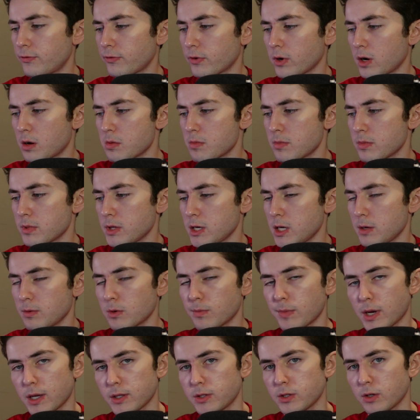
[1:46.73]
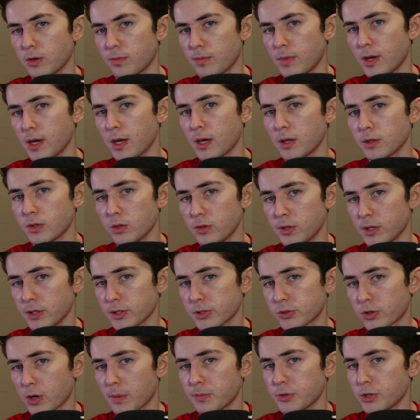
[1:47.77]
from the Momentum to the
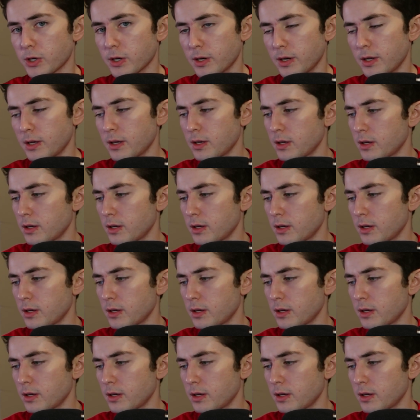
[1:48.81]
Inscription.